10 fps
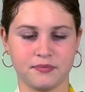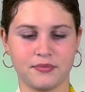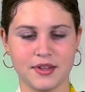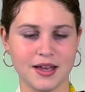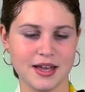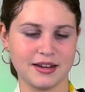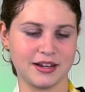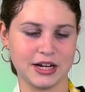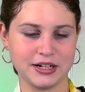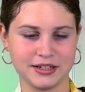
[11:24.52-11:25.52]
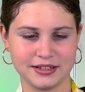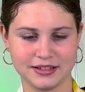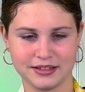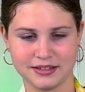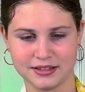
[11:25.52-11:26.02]
and here
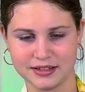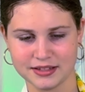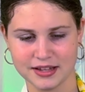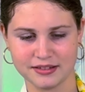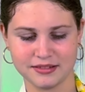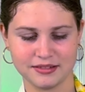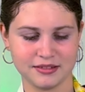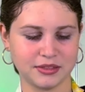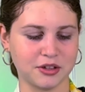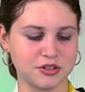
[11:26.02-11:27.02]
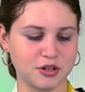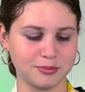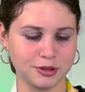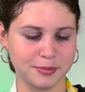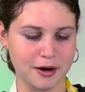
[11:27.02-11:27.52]
is it. There's no
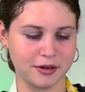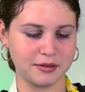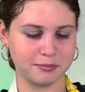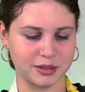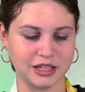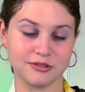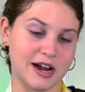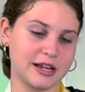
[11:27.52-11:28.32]
blueberry, but that's fine.